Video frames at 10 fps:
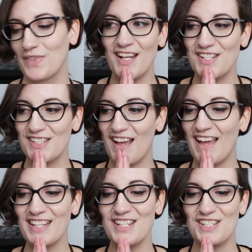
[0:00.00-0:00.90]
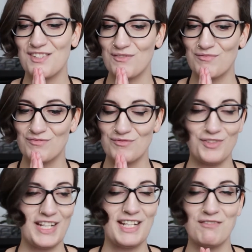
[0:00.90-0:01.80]
I can just
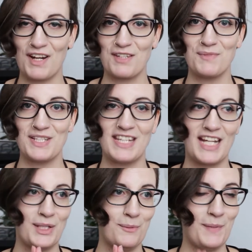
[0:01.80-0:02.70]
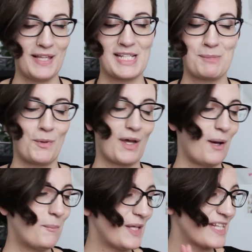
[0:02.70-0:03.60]
really recommend that you pick this book up.